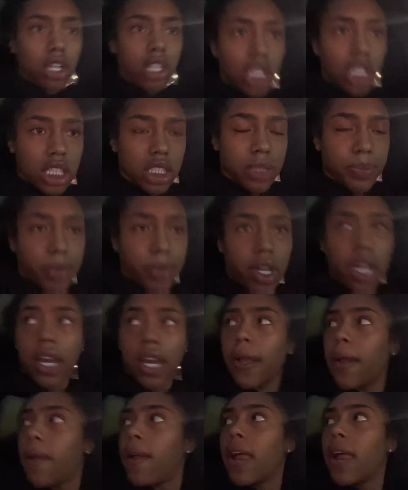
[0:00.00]
let's
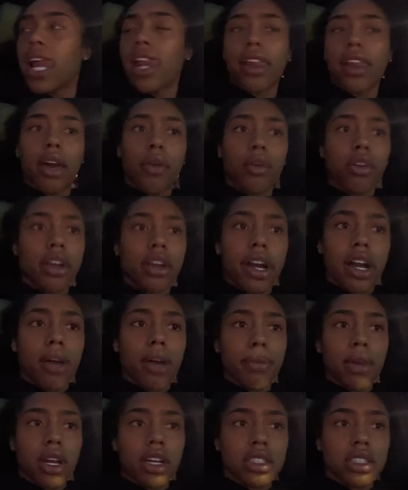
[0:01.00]
pray that when I
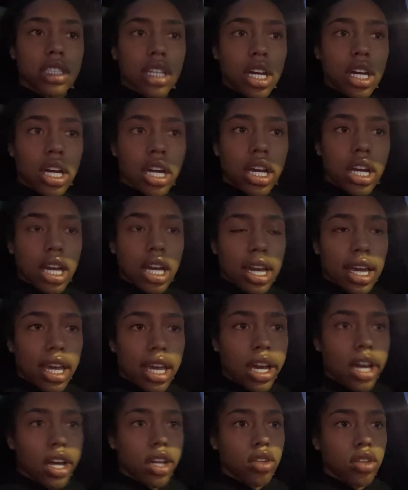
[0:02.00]
come outside, I ain't
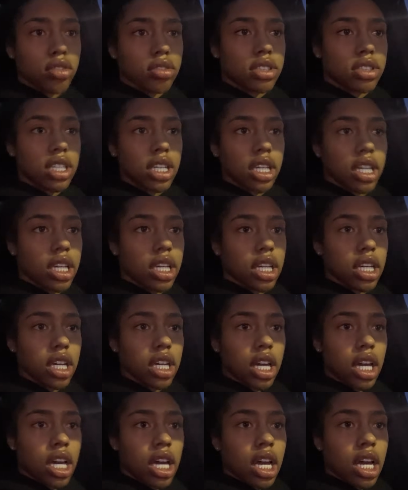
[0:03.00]
got no ticket.
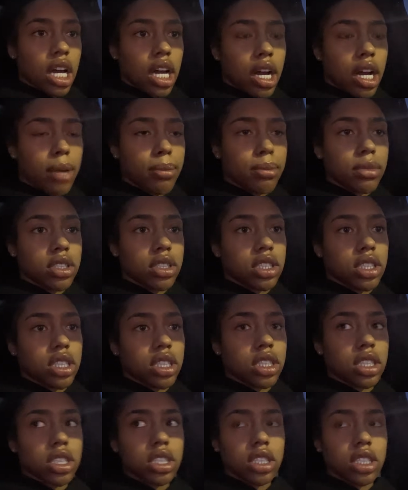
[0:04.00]
I'ma
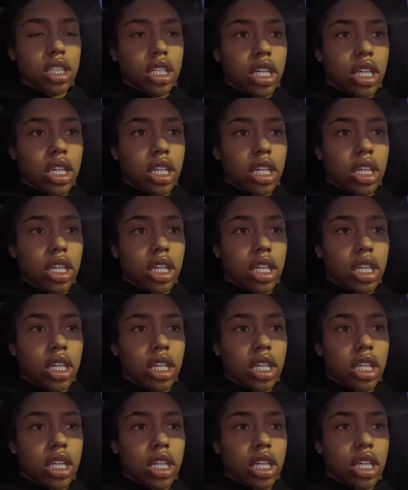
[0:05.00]
just